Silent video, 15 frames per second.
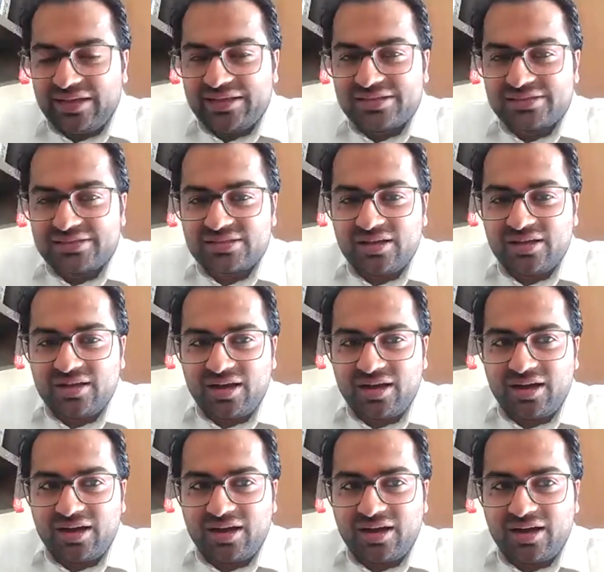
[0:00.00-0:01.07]
agenda
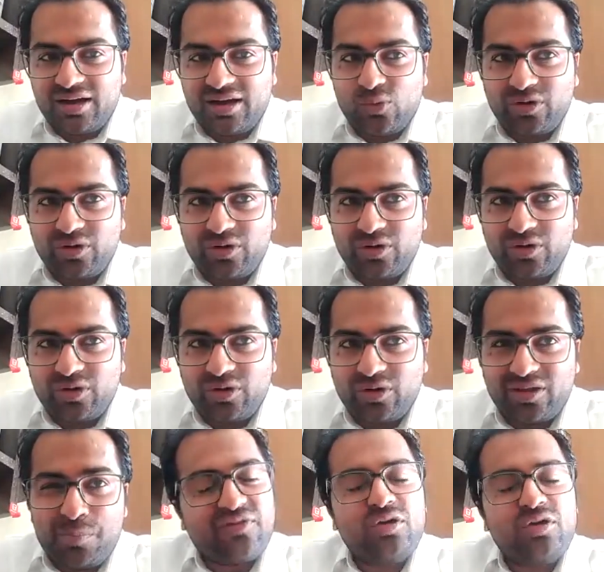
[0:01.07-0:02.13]
is what
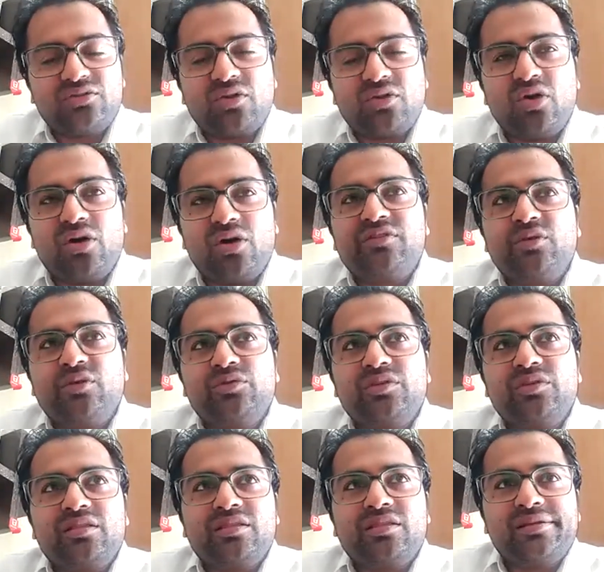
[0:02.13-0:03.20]
are the pitfalls
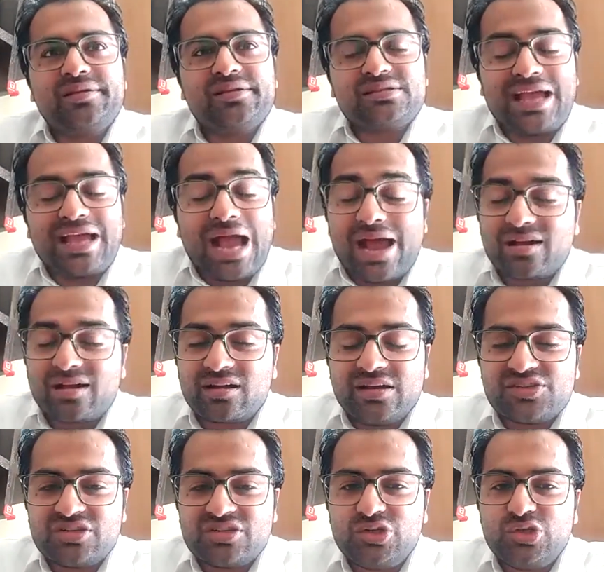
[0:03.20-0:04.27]
of using
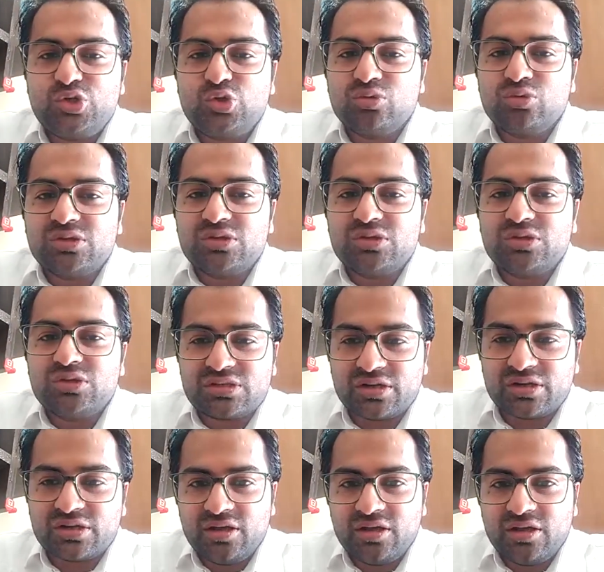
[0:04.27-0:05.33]
this Atlassian
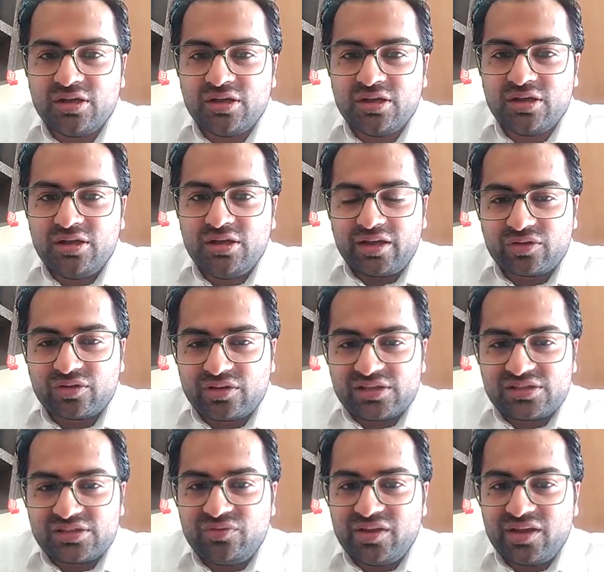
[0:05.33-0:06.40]
tool set?
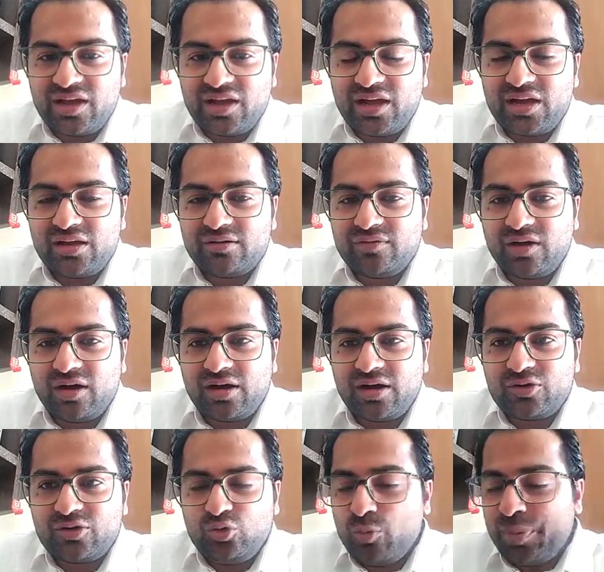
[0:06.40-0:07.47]
And for this, we
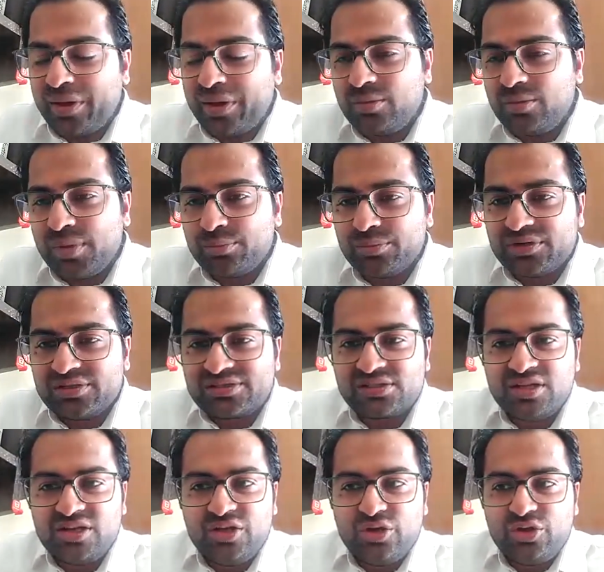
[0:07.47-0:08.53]
have our 2 panel
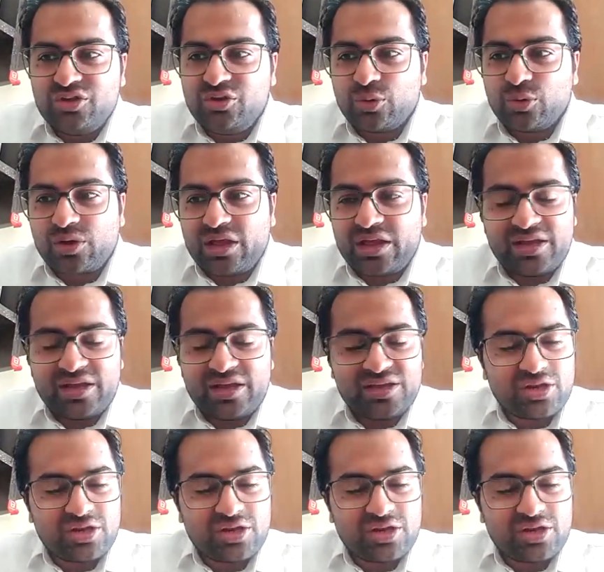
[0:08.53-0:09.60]
members,
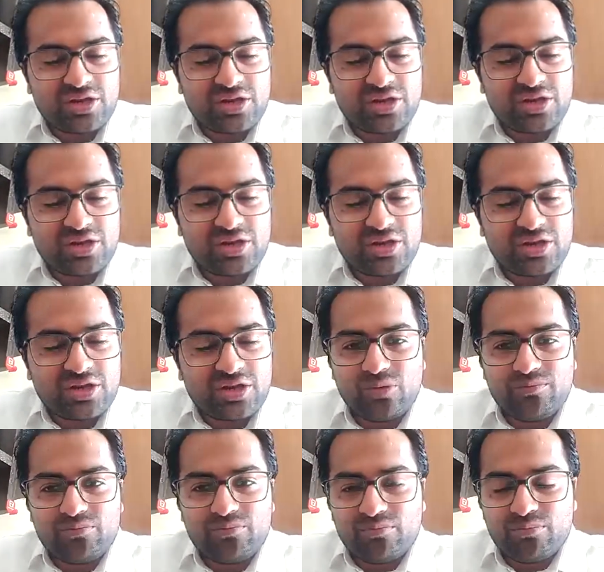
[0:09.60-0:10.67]
Yogesh and
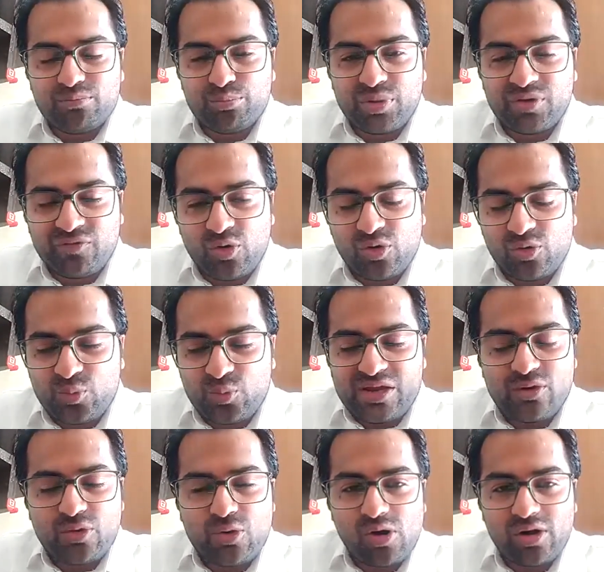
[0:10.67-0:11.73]
Priyanka. So
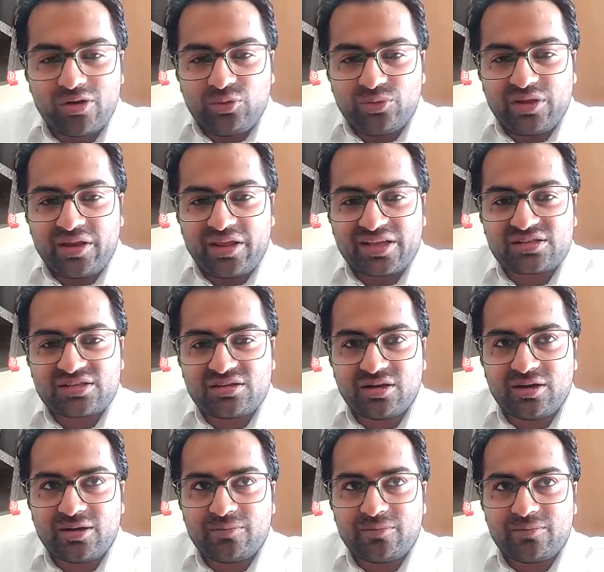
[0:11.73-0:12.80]
before we go
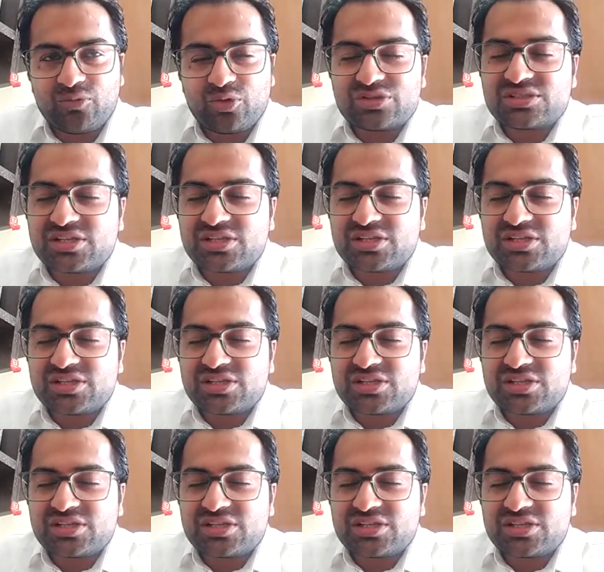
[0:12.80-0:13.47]
on to the next